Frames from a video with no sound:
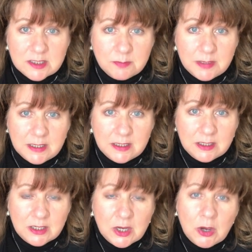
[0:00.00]
to be
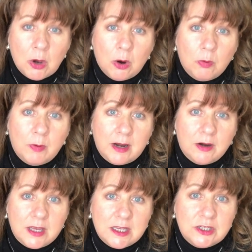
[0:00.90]
or where
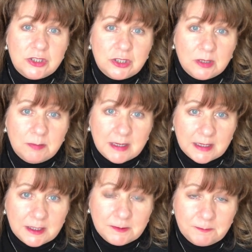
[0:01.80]
it should
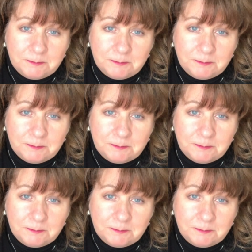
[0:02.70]
be.